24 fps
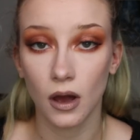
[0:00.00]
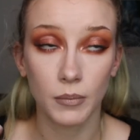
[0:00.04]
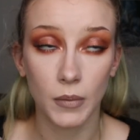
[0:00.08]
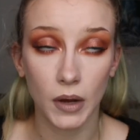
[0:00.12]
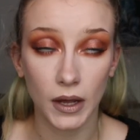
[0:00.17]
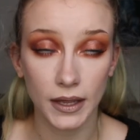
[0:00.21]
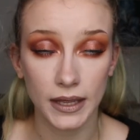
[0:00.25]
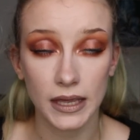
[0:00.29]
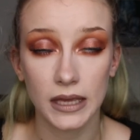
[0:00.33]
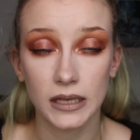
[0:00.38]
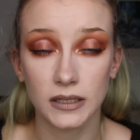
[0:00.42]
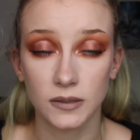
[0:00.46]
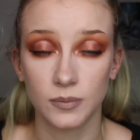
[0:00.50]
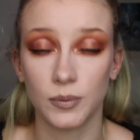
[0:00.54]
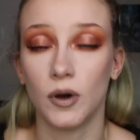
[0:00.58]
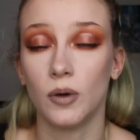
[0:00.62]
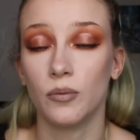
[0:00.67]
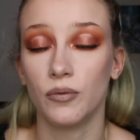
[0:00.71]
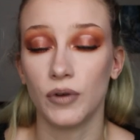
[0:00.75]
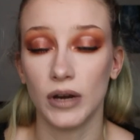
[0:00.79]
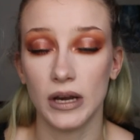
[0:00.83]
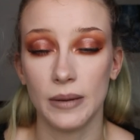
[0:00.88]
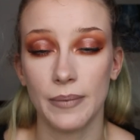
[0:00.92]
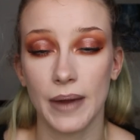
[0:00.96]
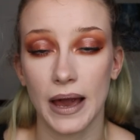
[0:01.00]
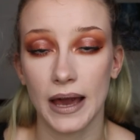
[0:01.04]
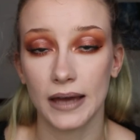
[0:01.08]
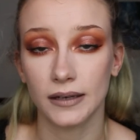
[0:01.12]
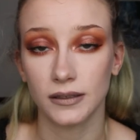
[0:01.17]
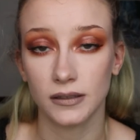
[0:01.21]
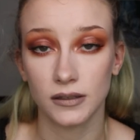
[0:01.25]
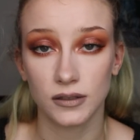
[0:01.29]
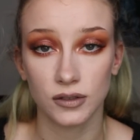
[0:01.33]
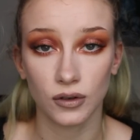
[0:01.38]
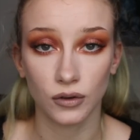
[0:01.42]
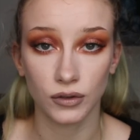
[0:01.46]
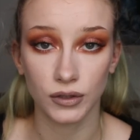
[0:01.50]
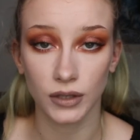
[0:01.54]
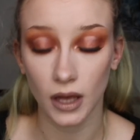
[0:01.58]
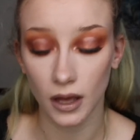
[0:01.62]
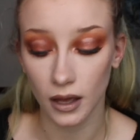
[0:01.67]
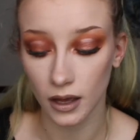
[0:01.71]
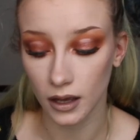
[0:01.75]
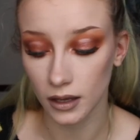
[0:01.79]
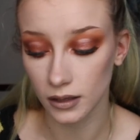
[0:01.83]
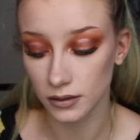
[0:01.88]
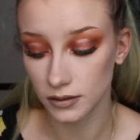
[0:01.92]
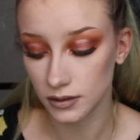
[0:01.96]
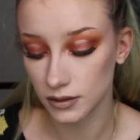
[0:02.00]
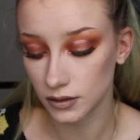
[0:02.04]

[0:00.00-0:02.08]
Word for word: my ears pop really bad and so do hers,